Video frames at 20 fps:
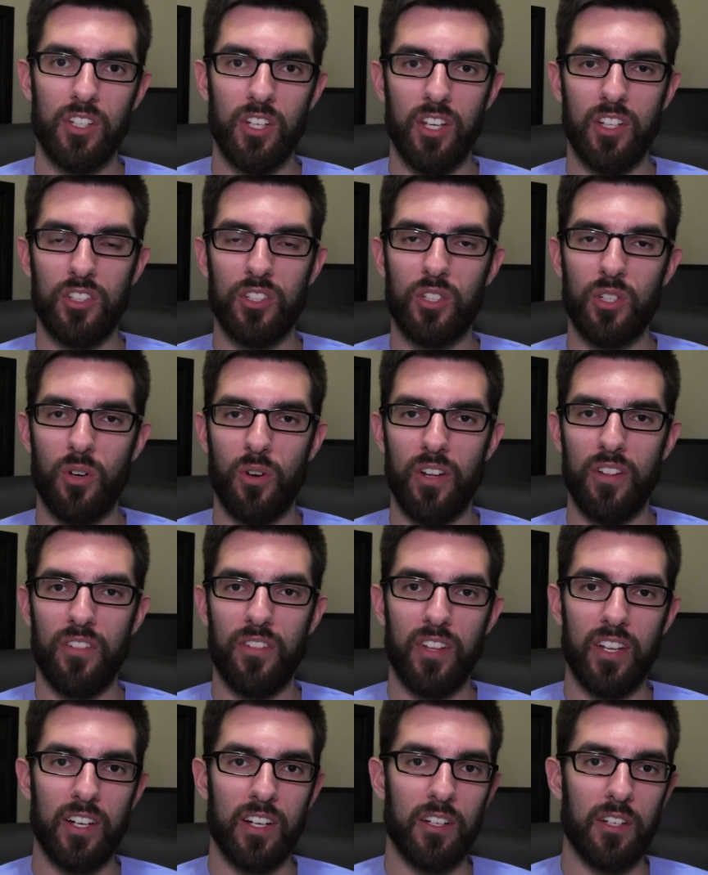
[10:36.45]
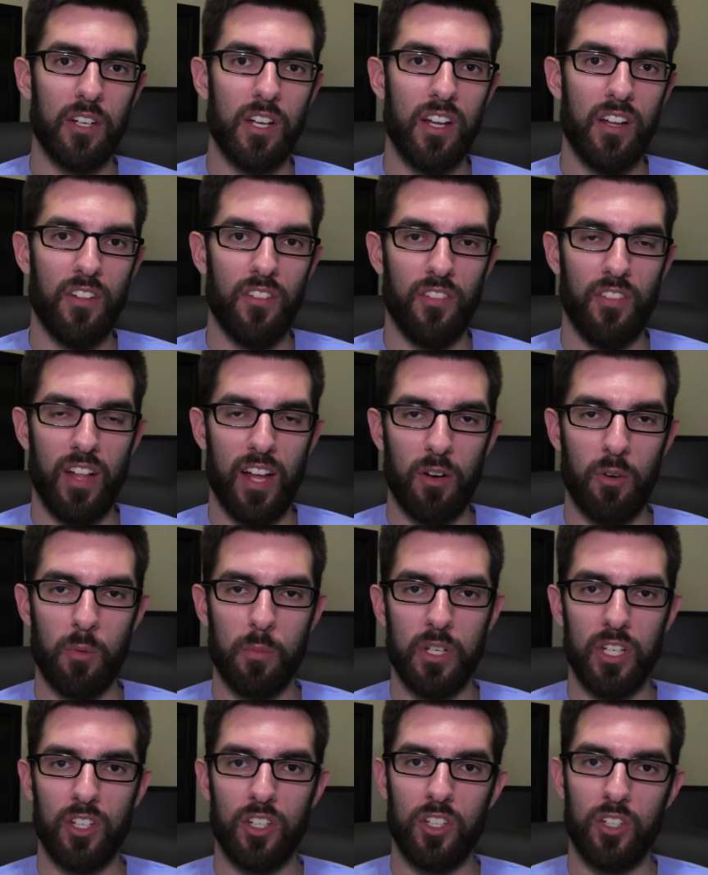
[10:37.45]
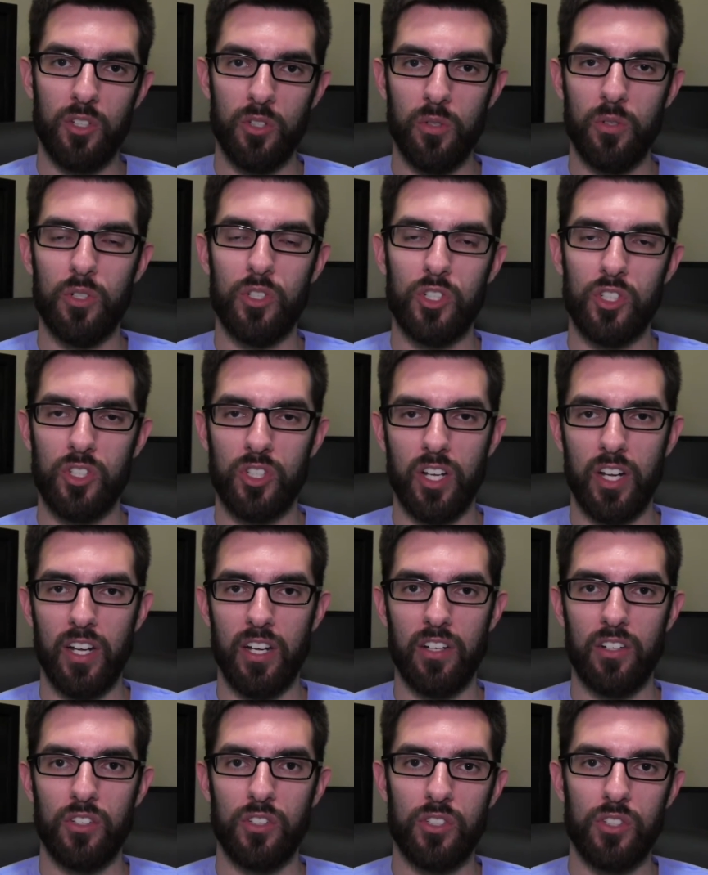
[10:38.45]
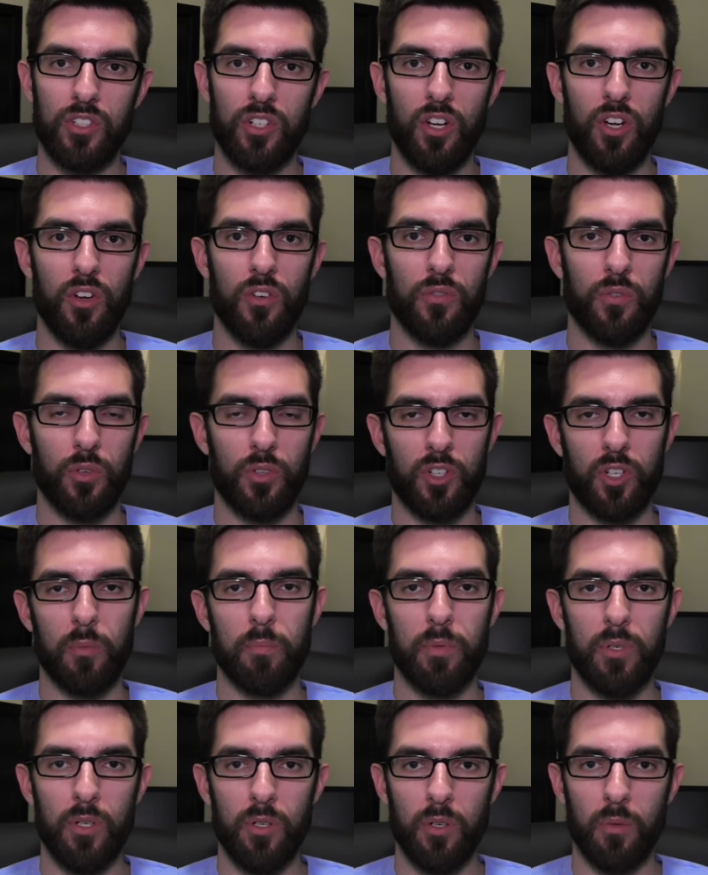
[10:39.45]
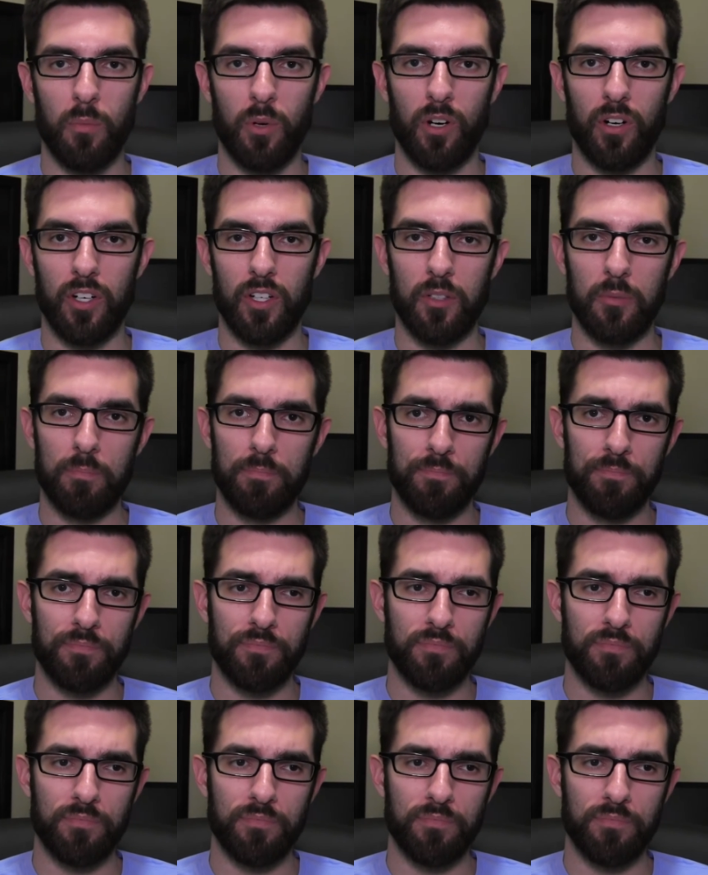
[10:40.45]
And so I think that will be a huge change for the computer market.